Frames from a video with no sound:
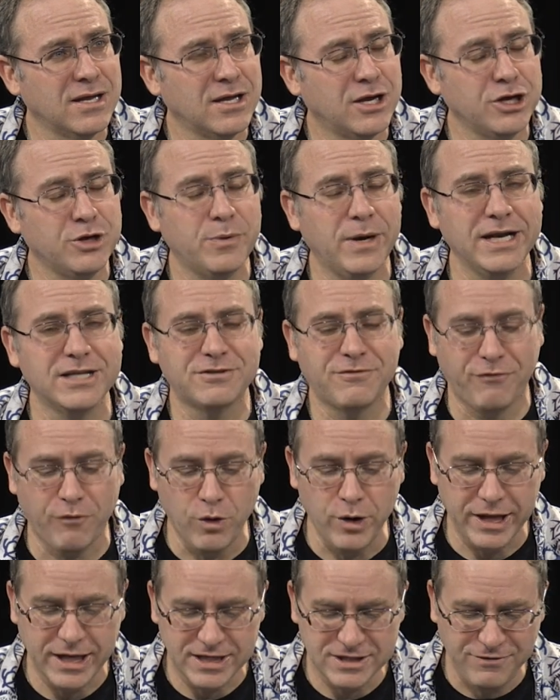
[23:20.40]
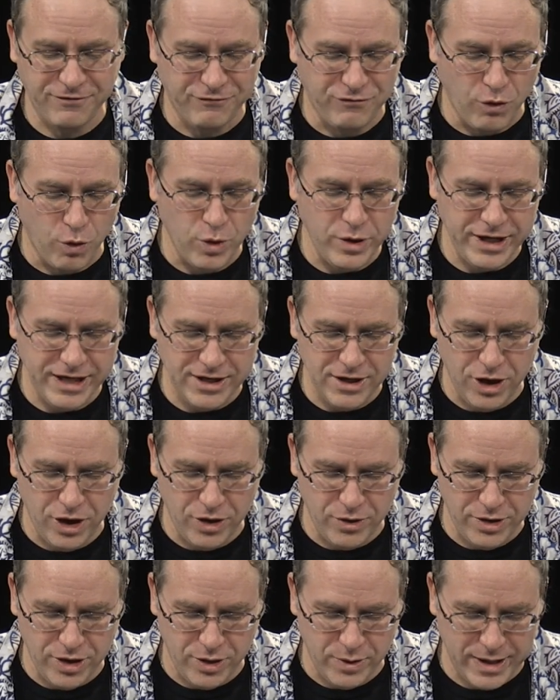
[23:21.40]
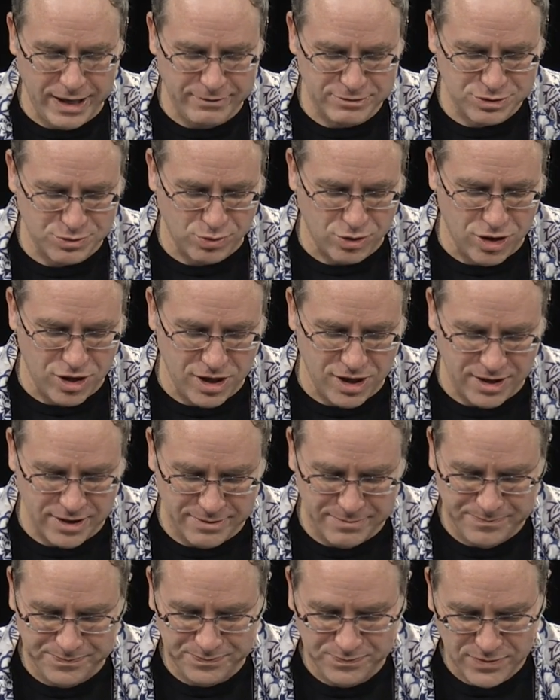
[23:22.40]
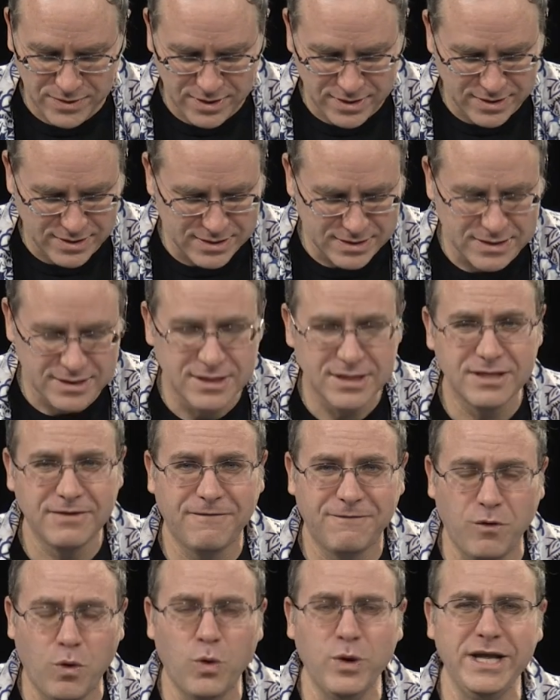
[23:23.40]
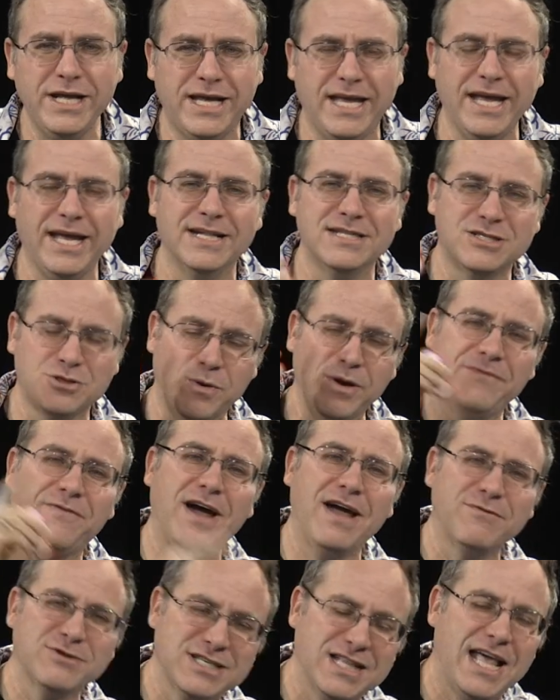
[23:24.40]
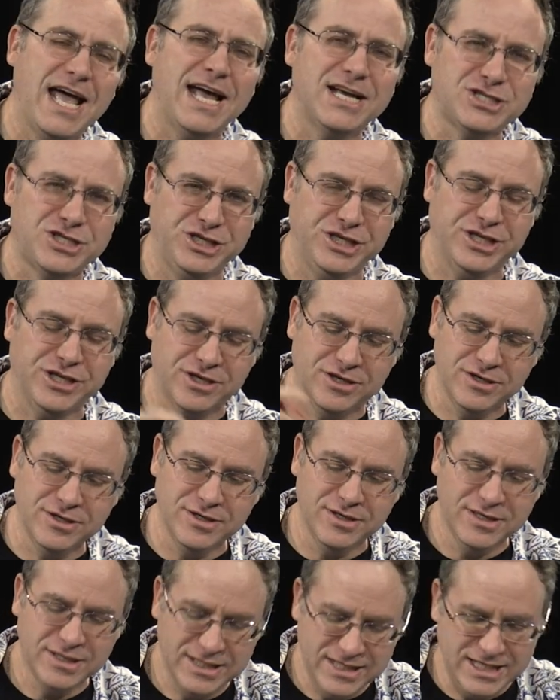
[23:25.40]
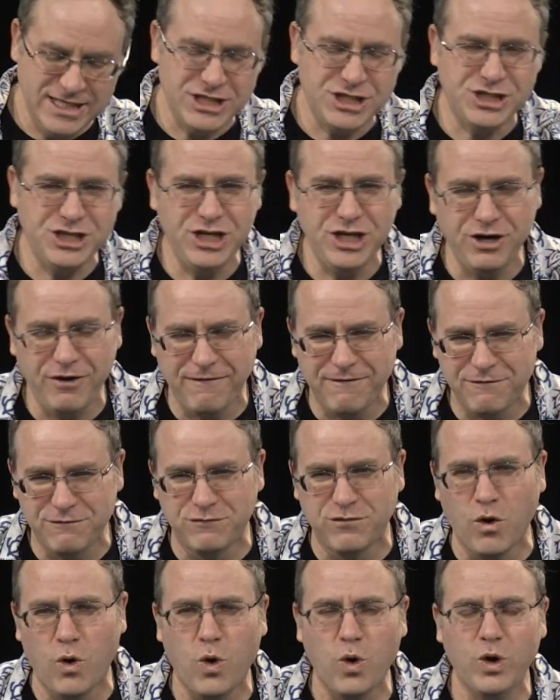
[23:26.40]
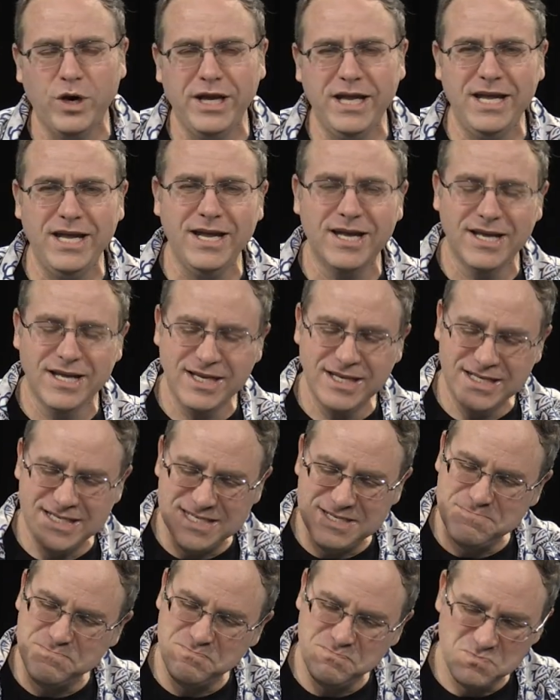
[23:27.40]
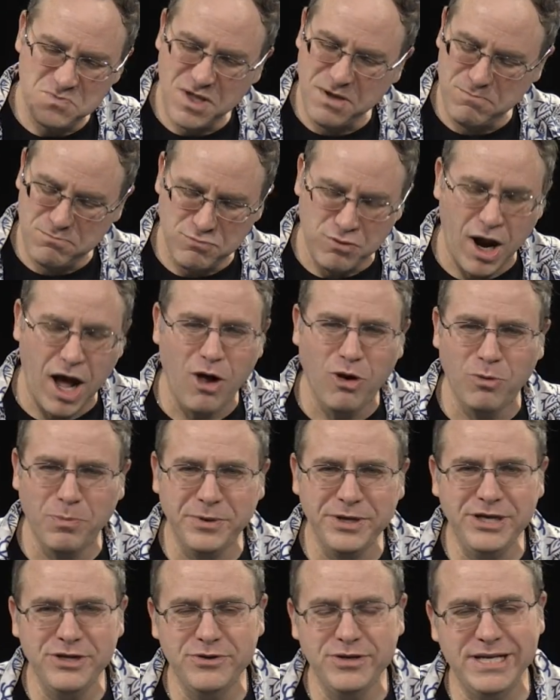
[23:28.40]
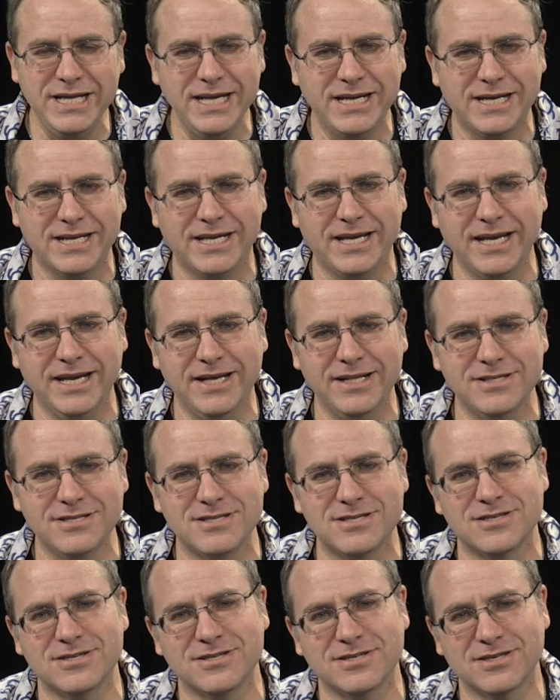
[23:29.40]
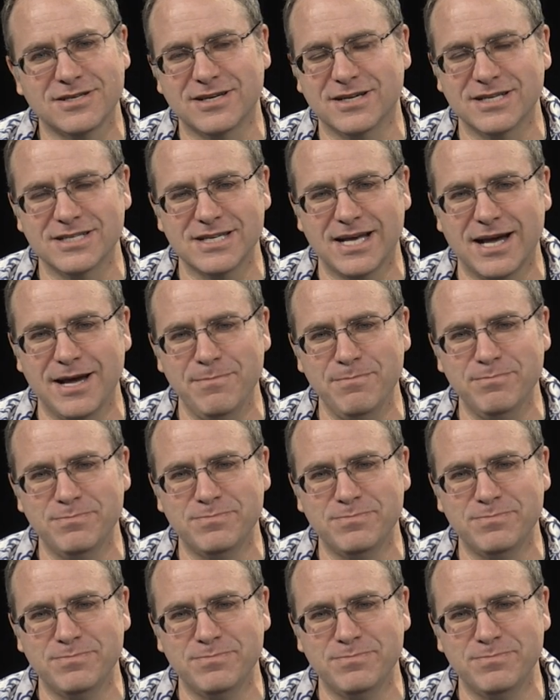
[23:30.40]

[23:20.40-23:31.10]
Oh, you're right, it's 40. It's 40. No, I was wrong. 40 kids. 25 was last year. This year, 40 probably unique kids, because I